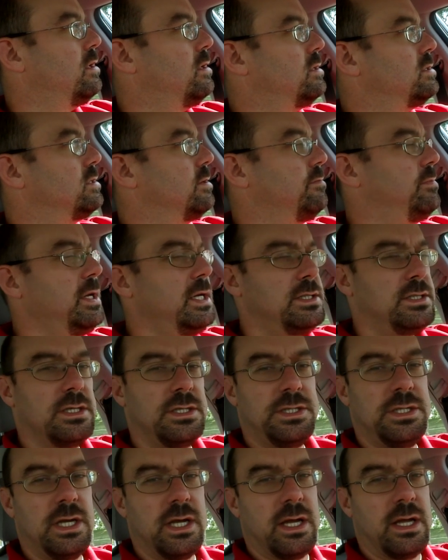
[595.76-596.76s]
Some piece of
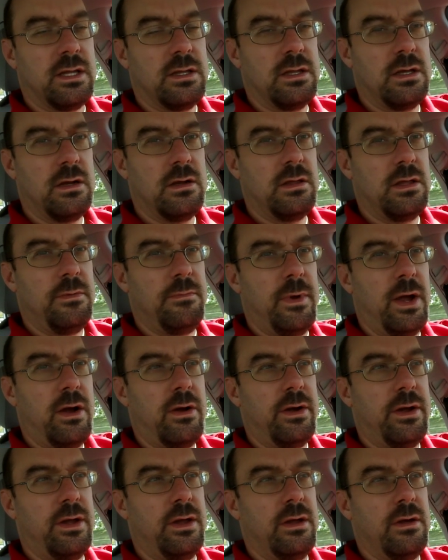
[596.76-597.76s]
shit could literally
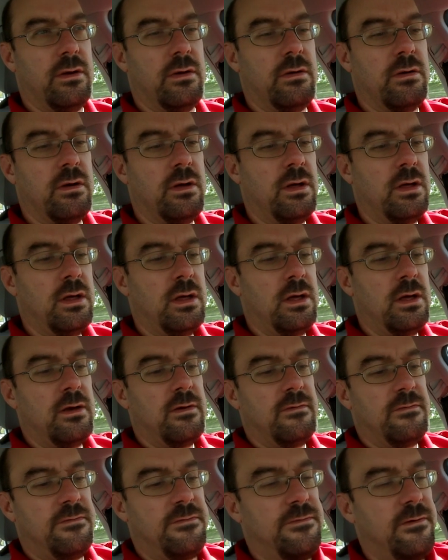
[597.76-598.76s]
marry you,
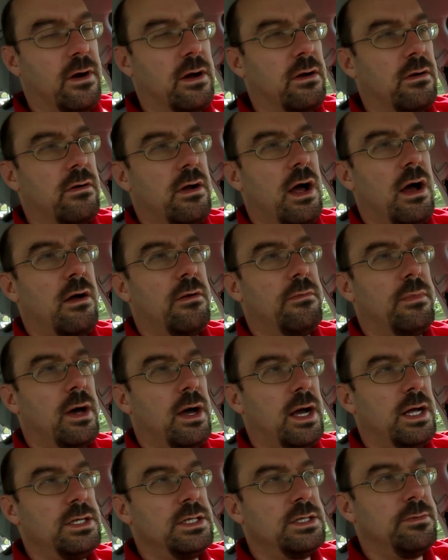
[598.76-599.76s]
fuck around
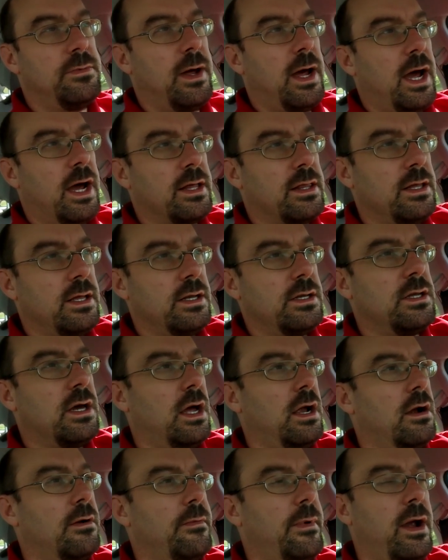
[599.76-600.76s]
behind your back the
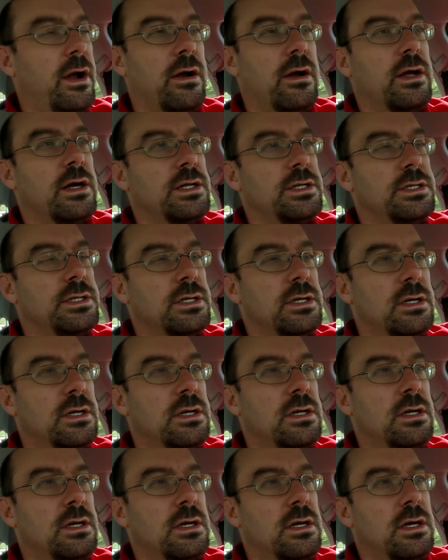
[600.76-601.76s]
entire marriage,
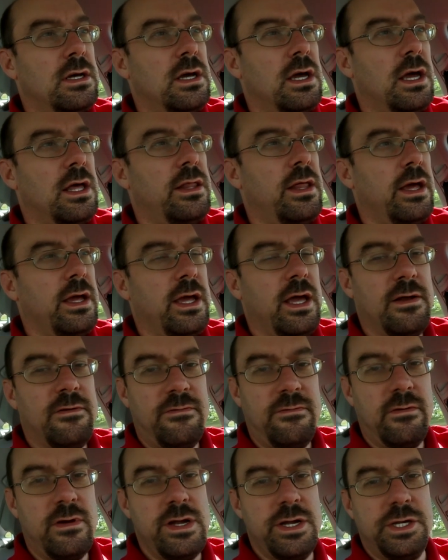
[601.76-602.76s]
and then get
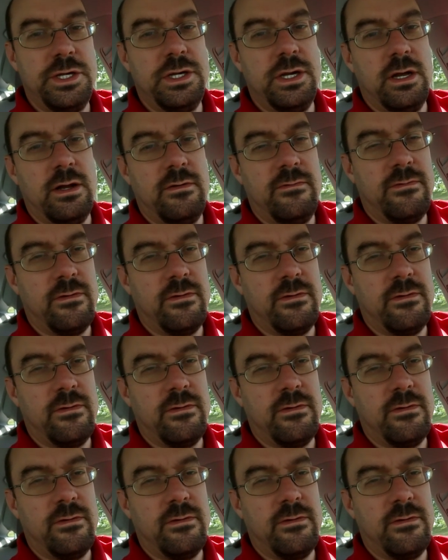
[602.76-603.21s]
free shit